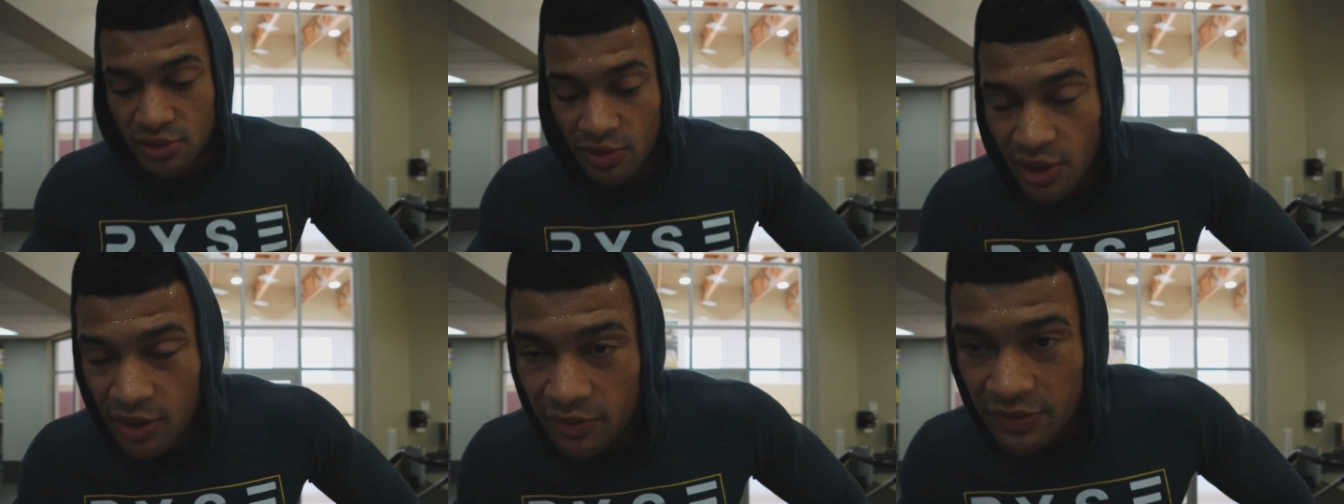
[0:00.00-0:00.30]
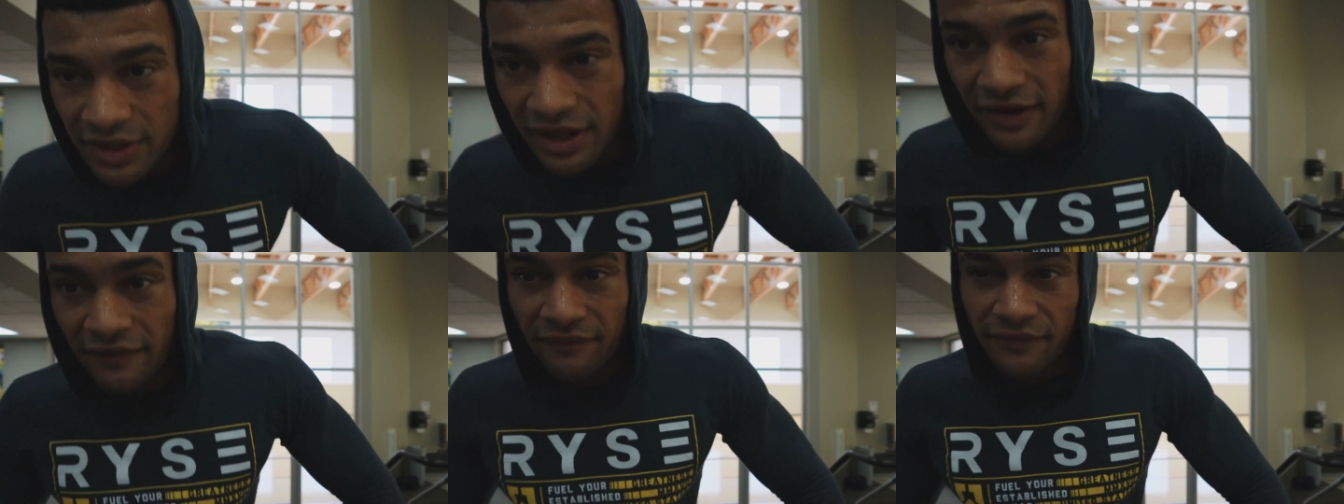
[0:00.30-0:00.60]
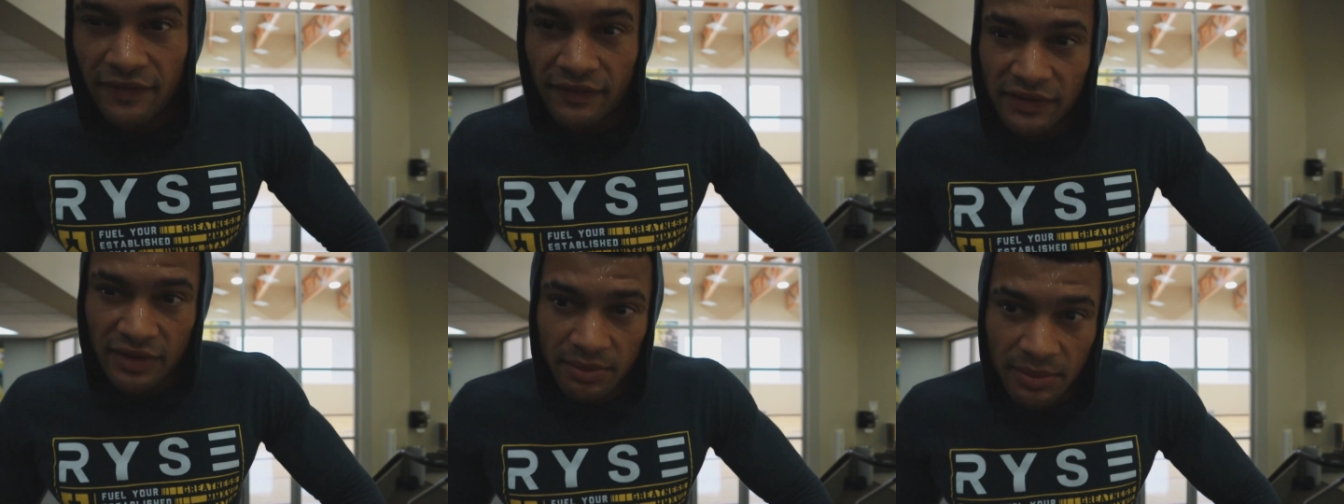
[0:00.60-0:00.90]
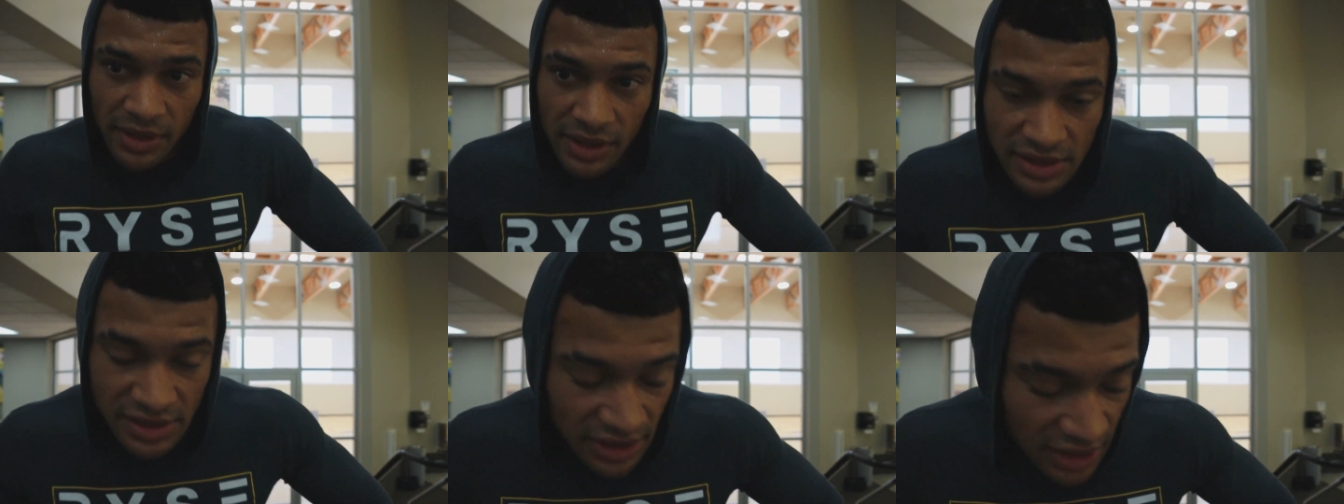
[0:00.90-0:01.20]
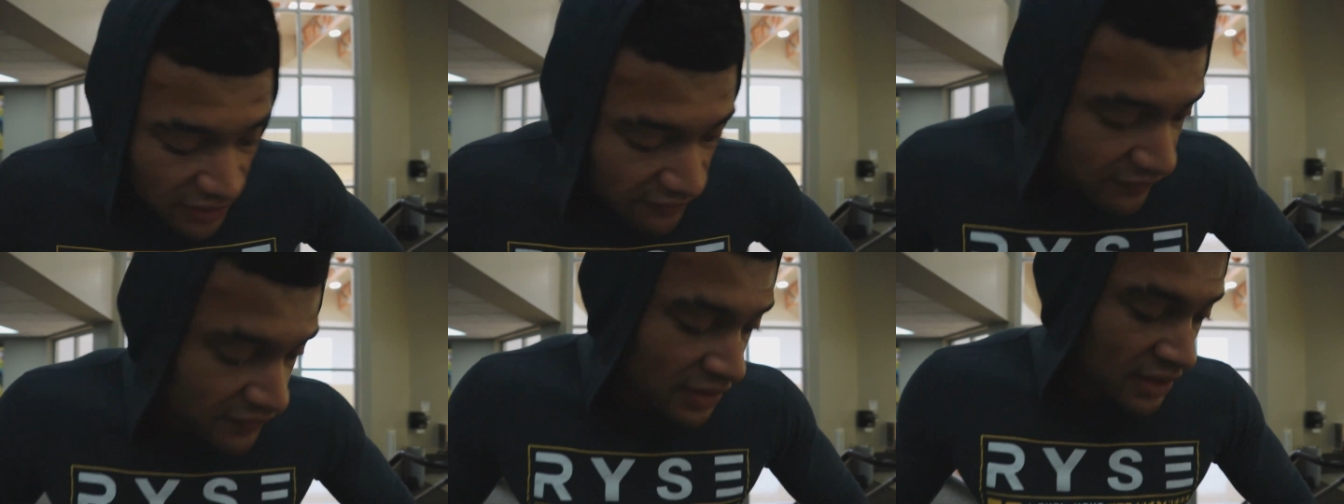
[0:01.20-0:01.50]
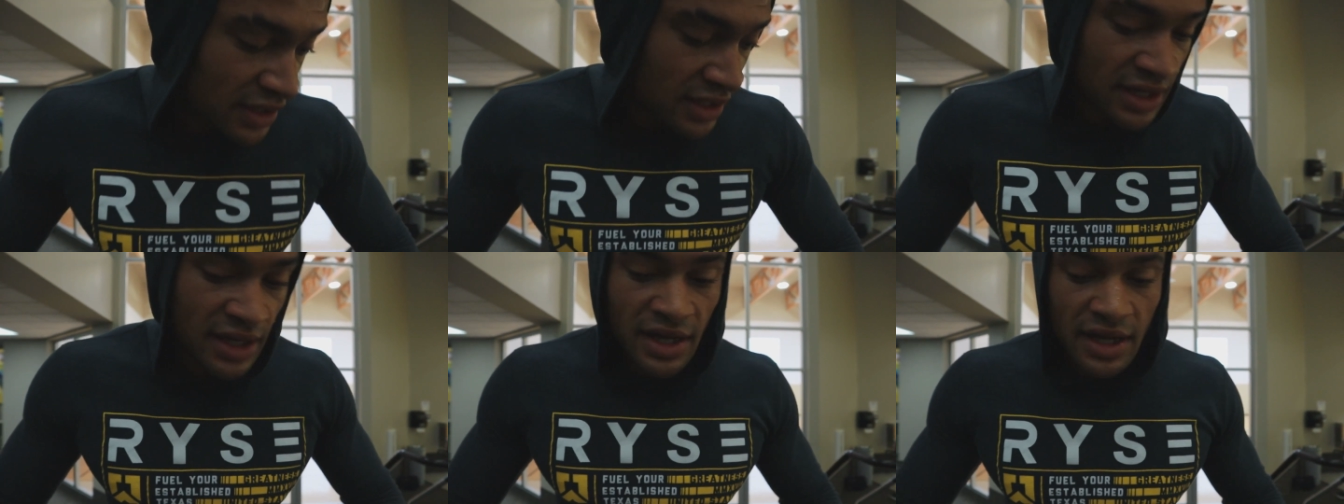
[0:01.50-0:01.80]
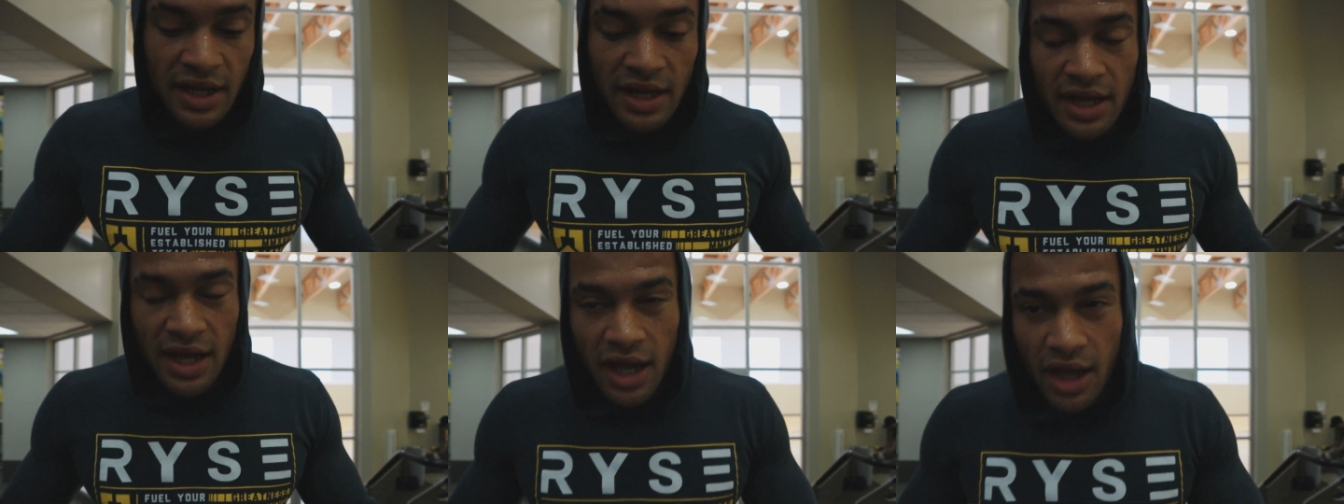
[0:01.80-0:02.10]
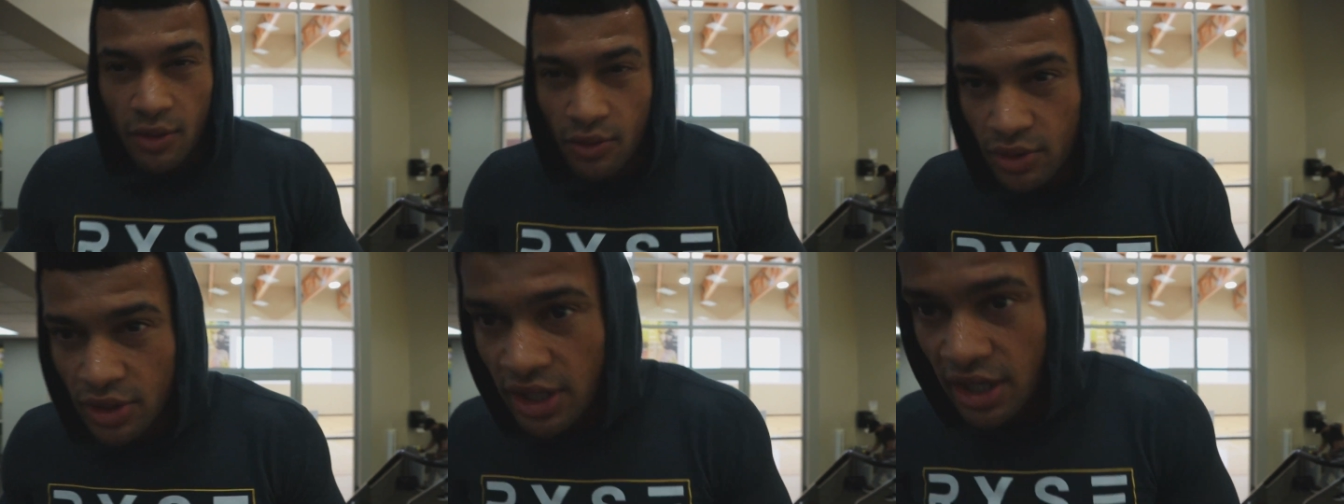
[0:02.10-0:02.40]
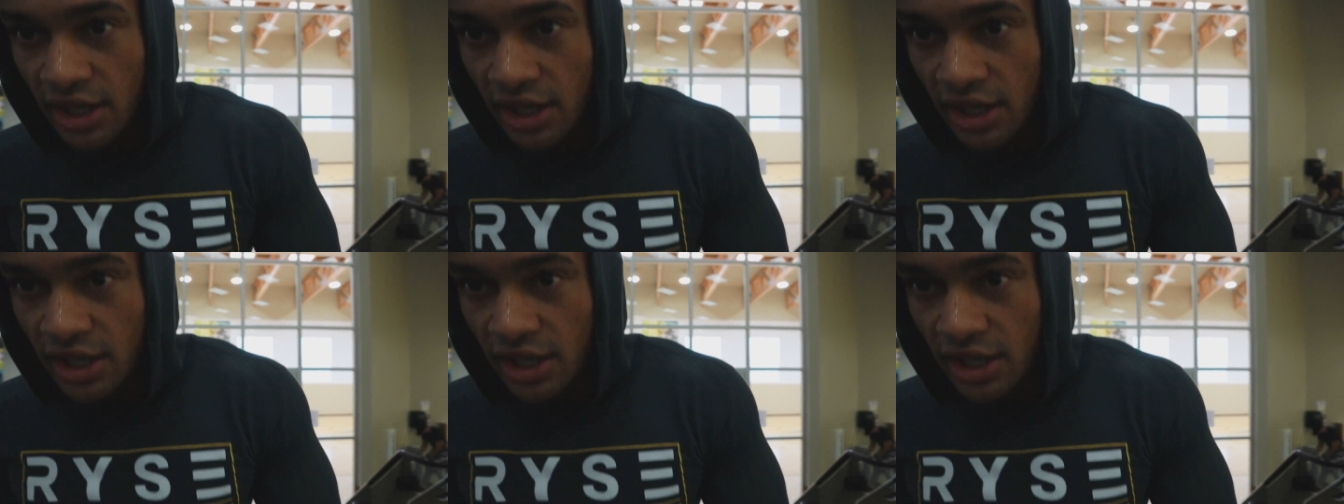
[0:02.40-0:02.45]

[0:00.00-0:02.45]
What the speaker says: sweat. We got 50 minutes left. I will